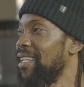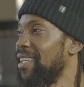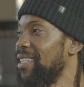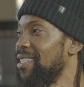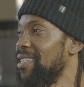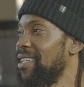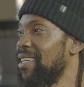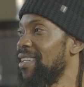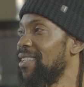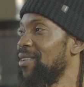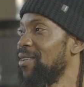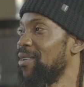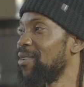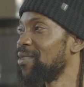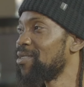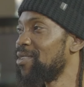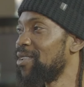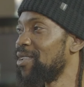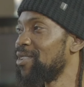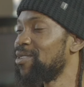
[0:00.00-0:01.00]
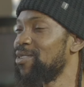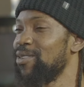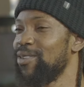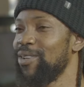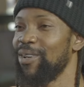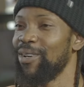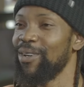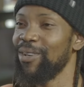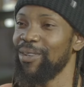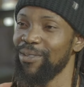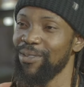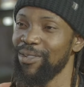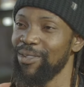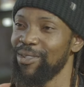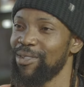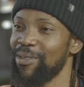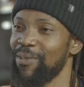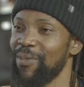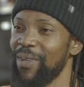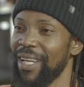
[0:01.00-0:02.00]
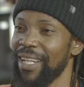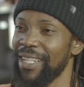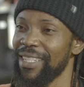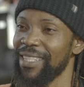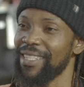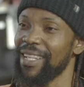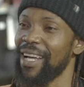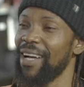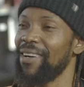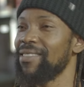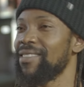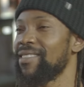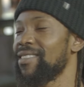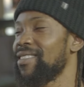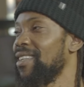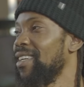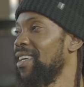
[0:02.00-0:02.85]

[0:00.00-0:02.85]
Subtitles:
and then, you know, the studio used to be at his house.